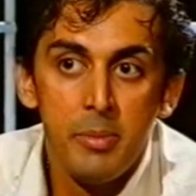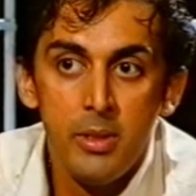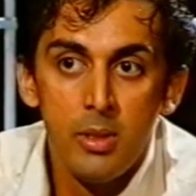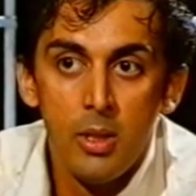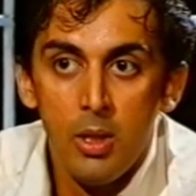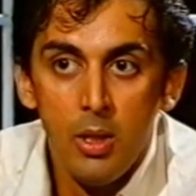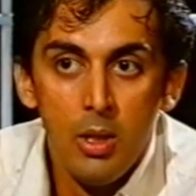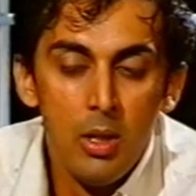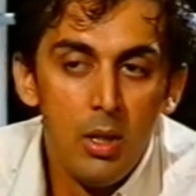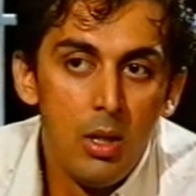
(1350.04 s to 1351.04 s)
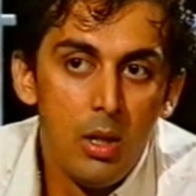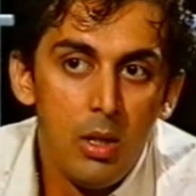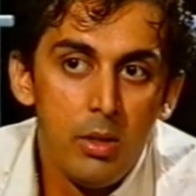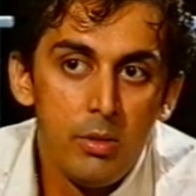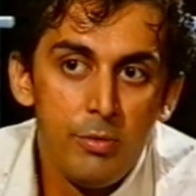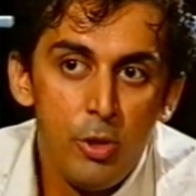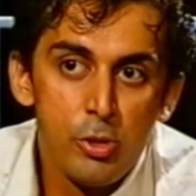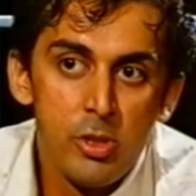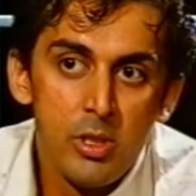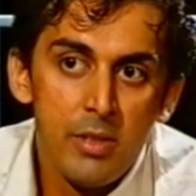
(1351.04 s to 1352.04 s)
I mean, uh,
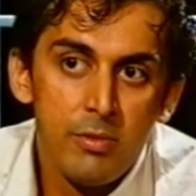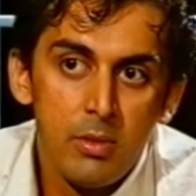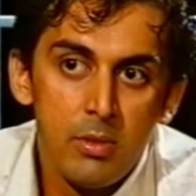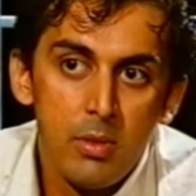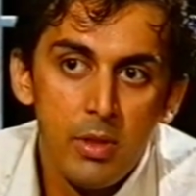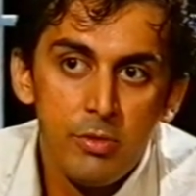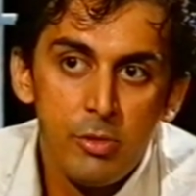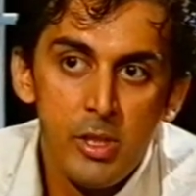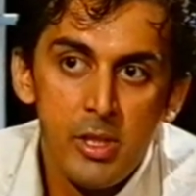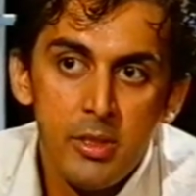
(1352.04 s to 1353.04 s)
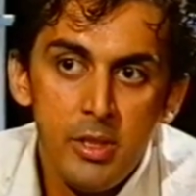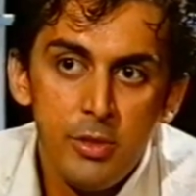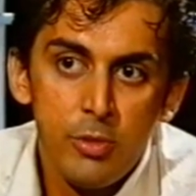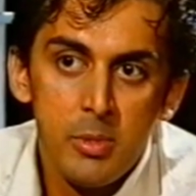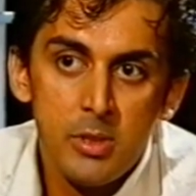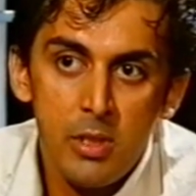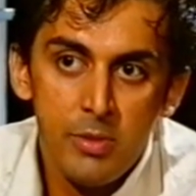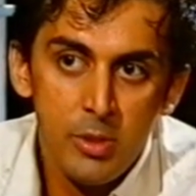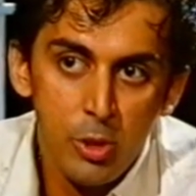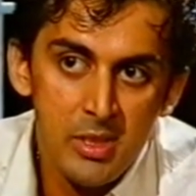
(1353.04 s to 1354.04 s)
fortunately, I've, I've created a niche for myself
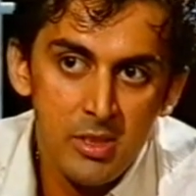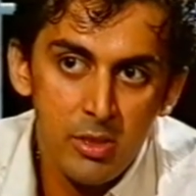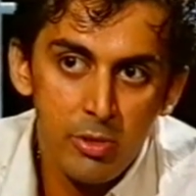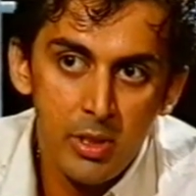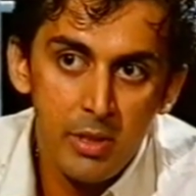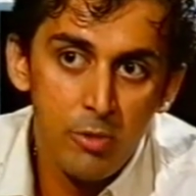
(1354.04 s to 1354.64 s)
in domestic cricket.